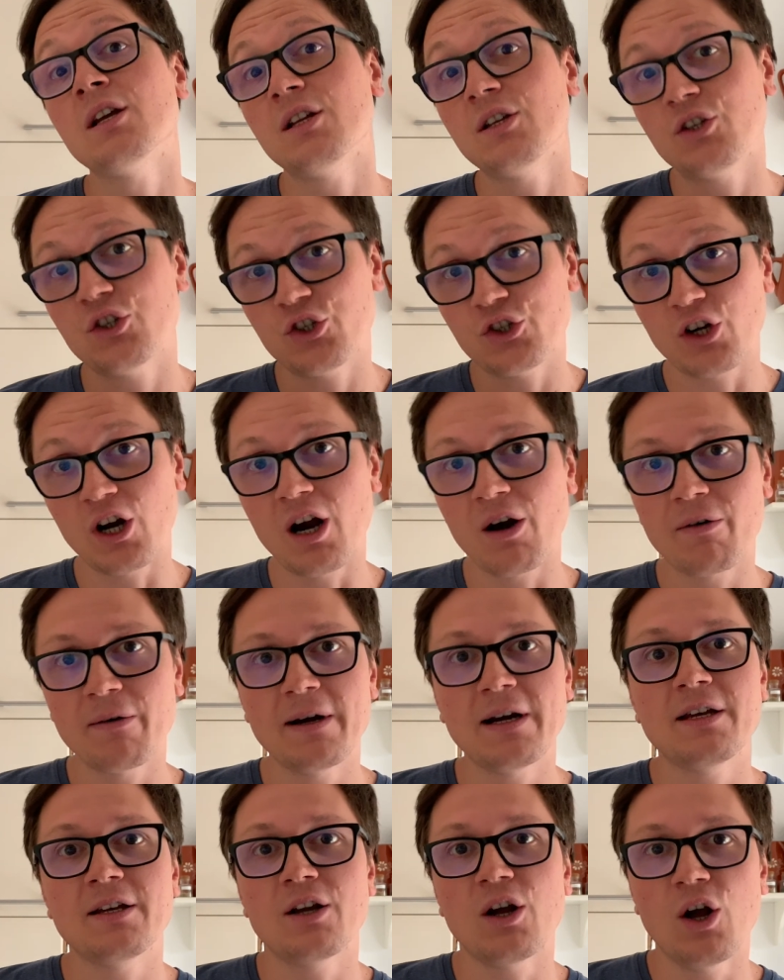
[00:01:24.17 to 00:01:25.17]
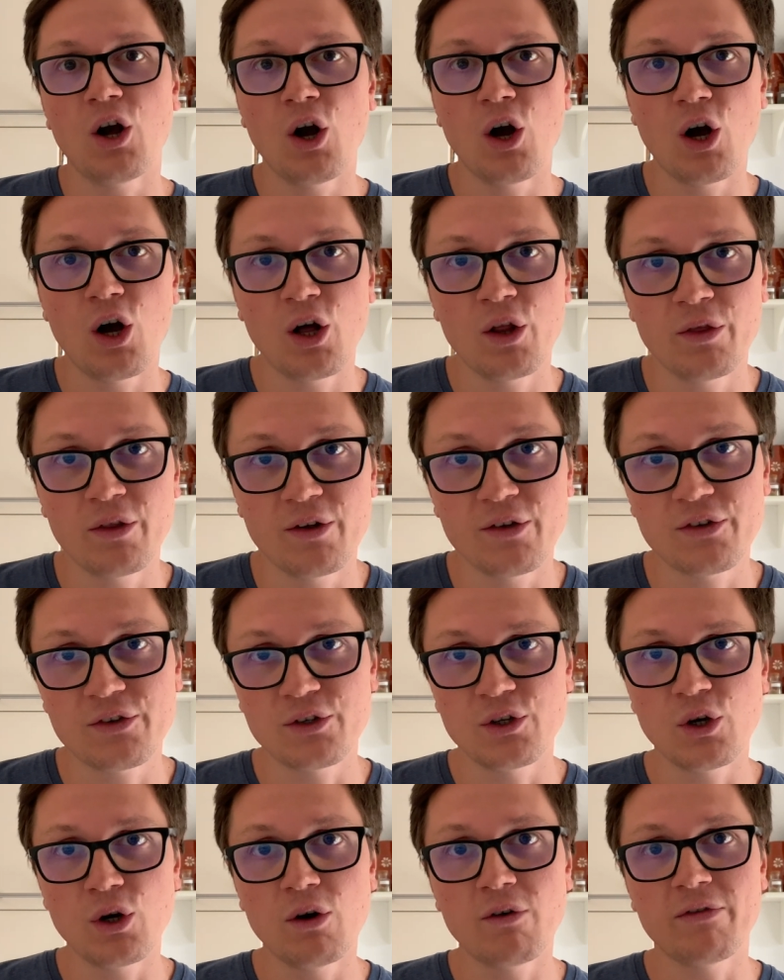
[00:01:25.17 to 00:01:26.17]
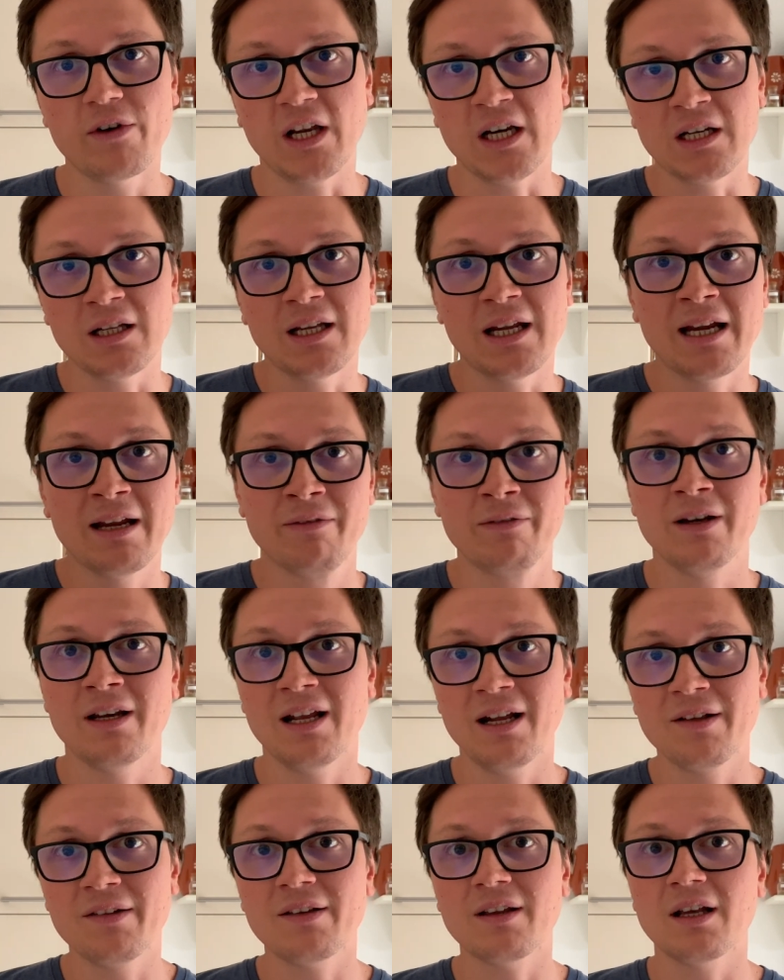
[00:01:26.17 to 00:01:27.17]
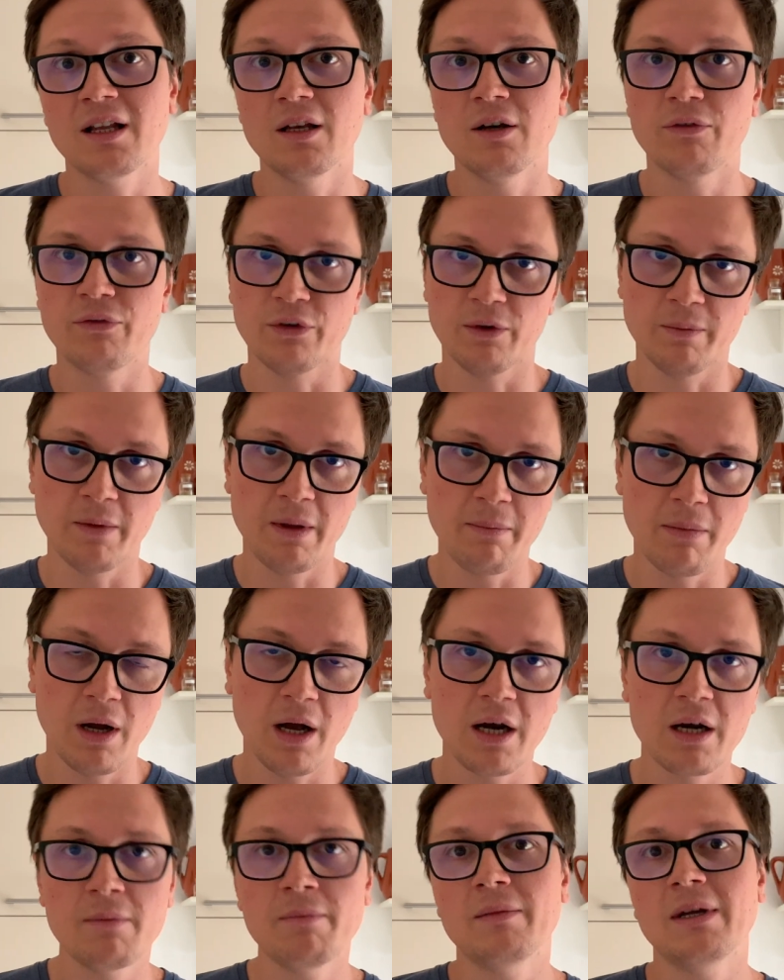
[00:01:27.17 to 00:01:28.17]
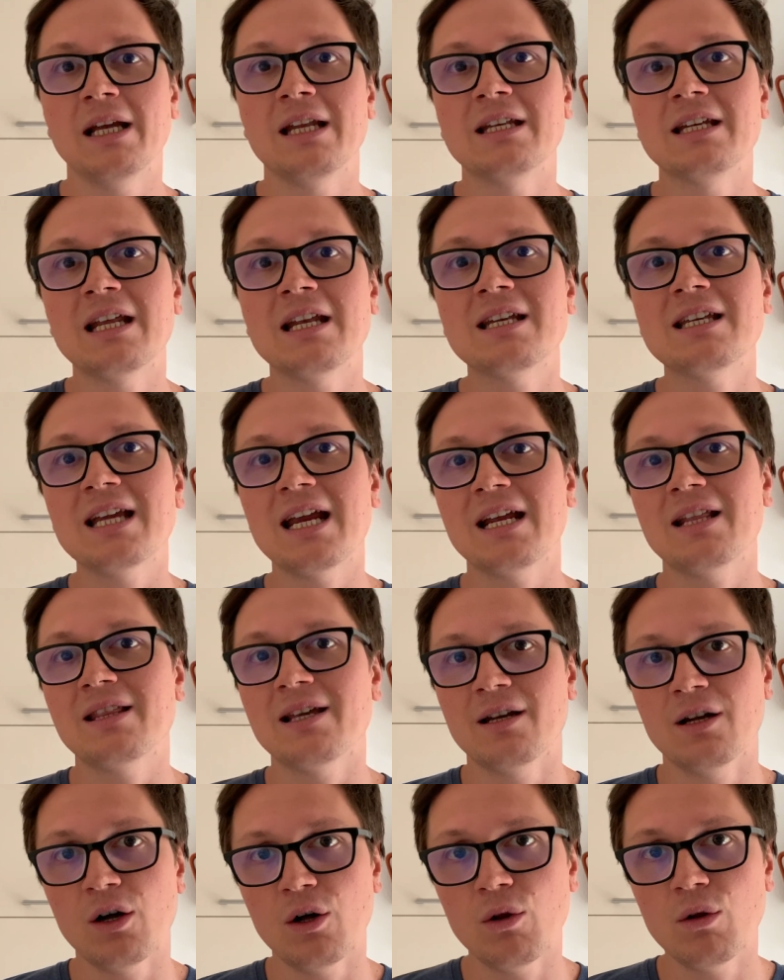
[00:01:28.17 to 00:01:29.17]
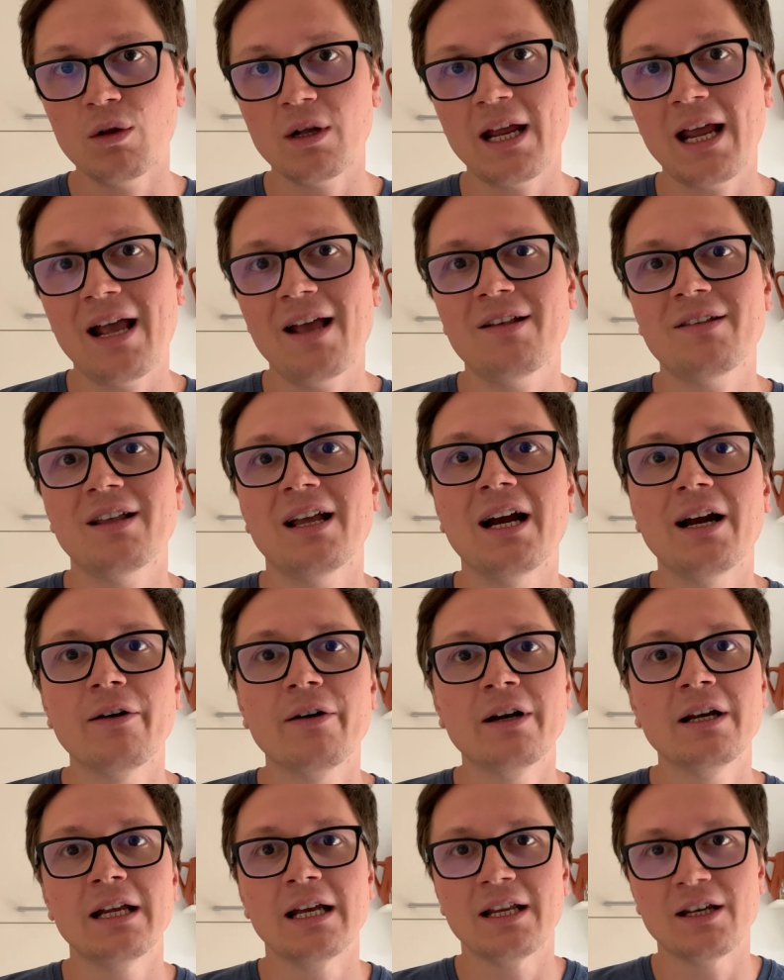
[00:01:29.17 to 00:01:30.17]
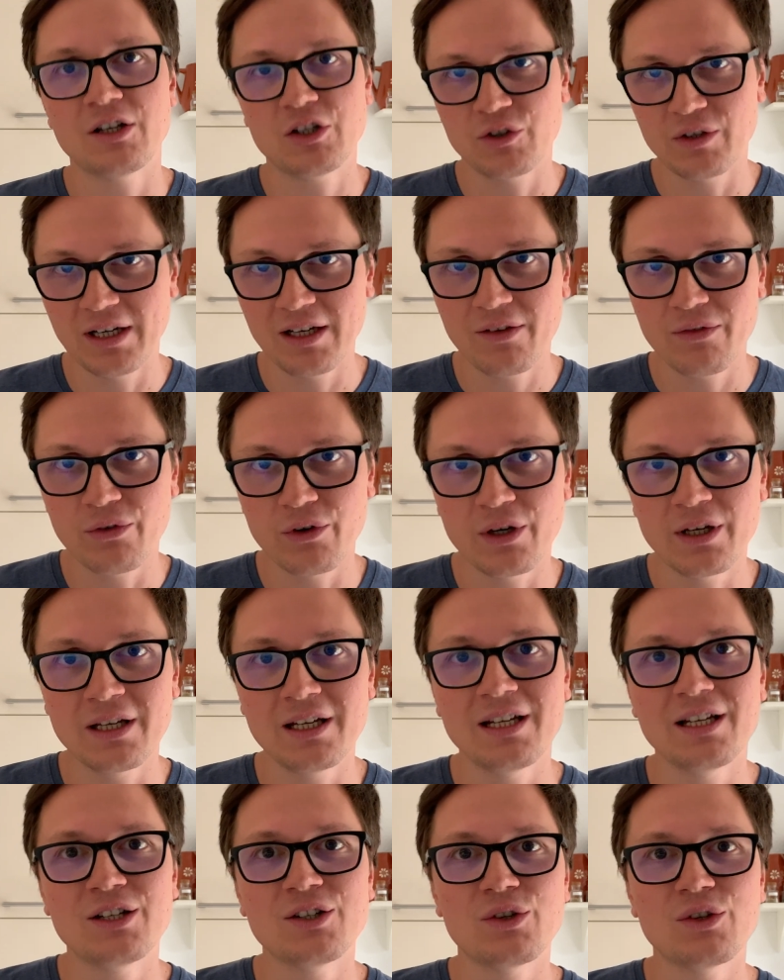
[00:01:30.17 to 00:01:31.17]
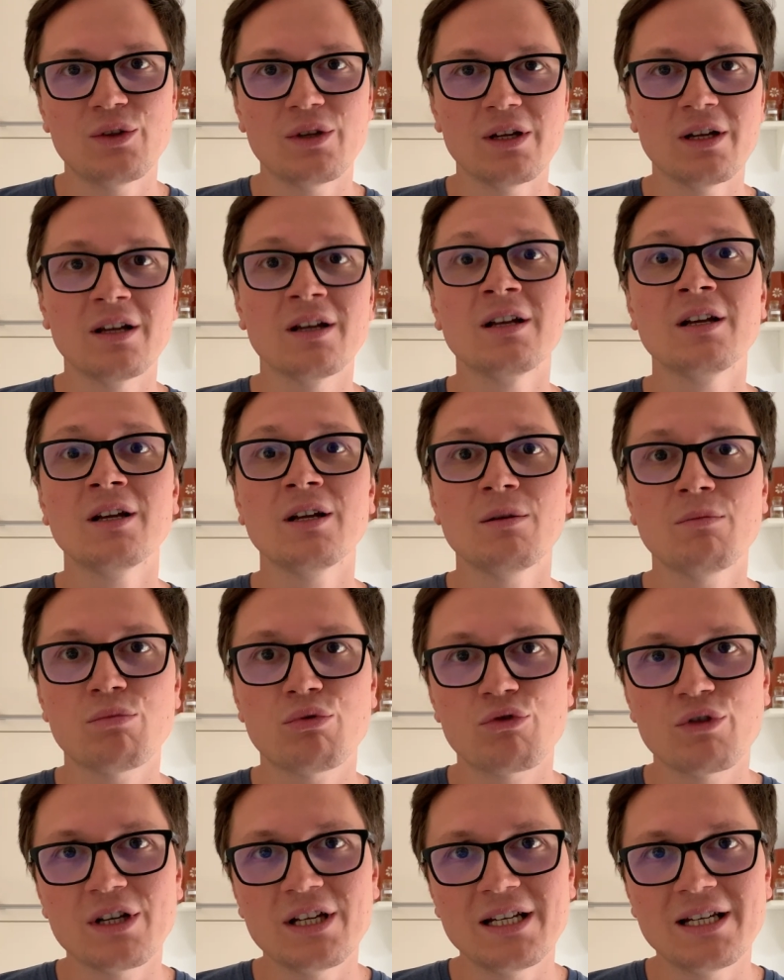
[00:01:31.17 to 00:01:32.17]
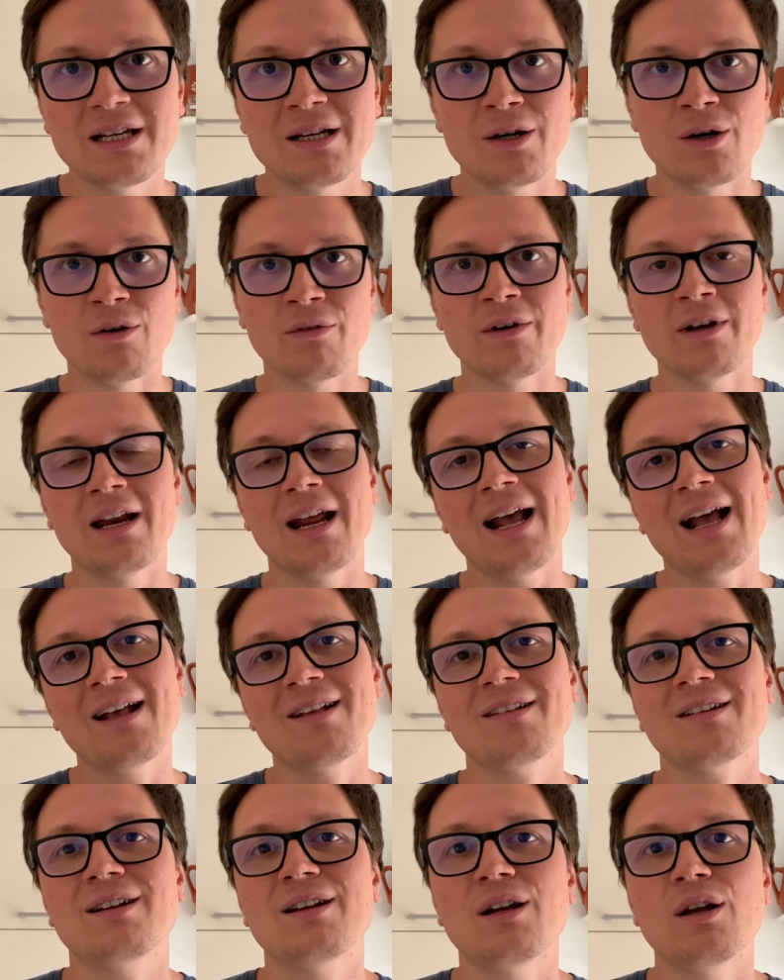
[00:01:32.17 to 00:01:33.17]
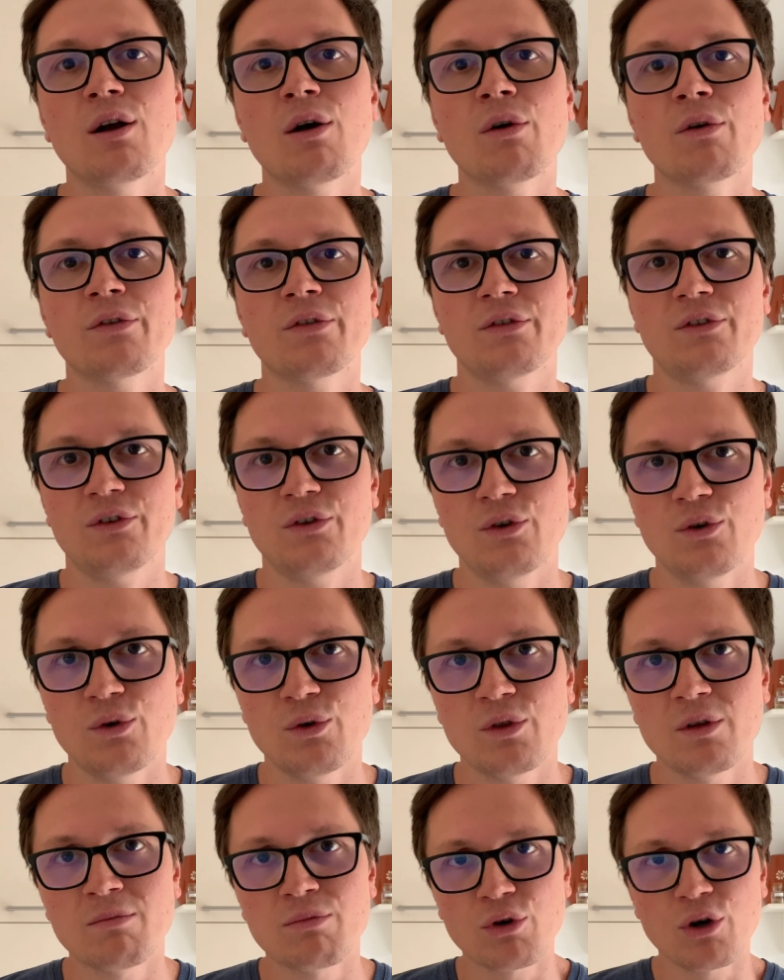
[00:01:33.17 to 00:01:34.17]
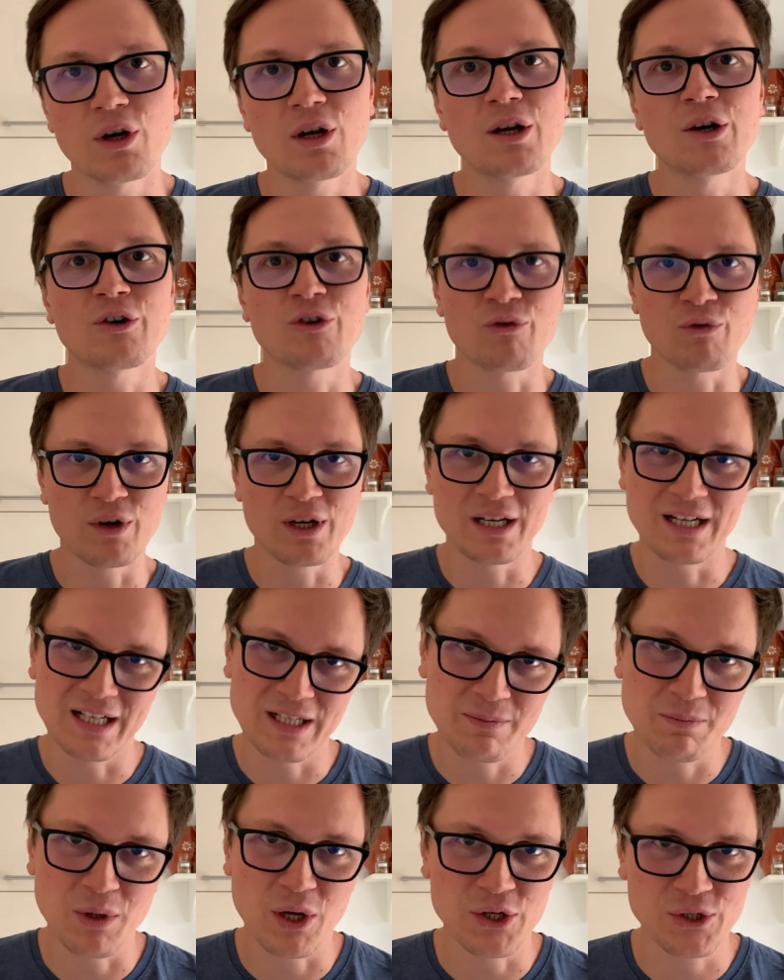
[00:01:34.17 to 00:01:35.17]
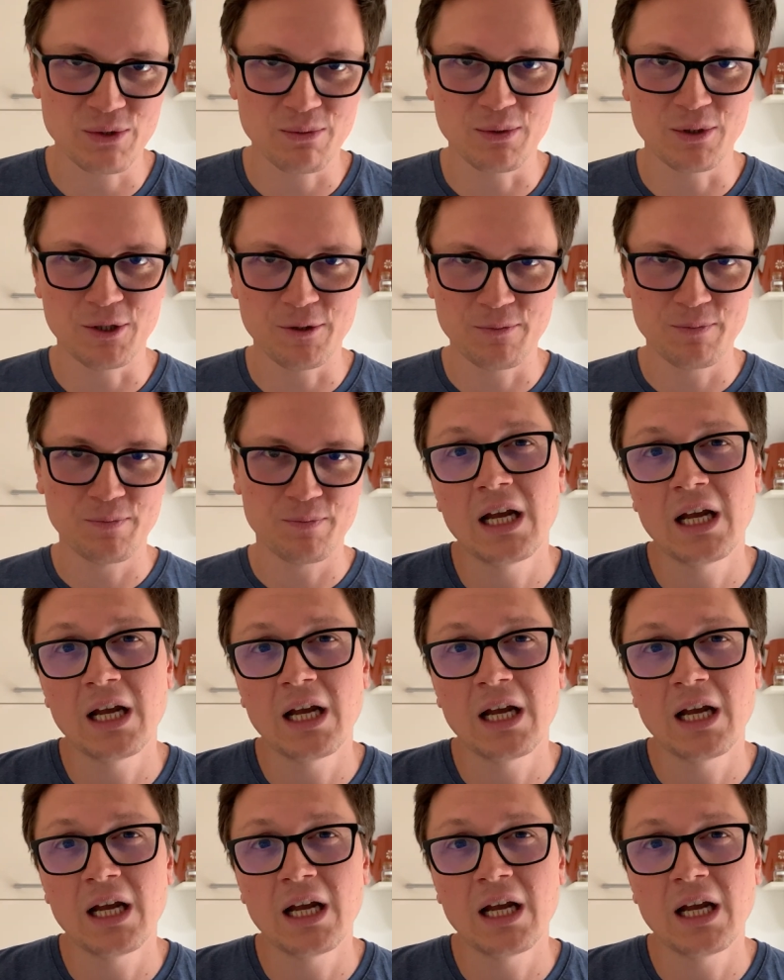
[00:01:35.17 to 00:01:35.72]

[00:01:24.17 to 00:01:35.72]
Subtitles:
char it on the stove until I have a nice color from the bottom, and then take that whole cast iron and transfer it into the preheated oven as close to the broiler grid as possible.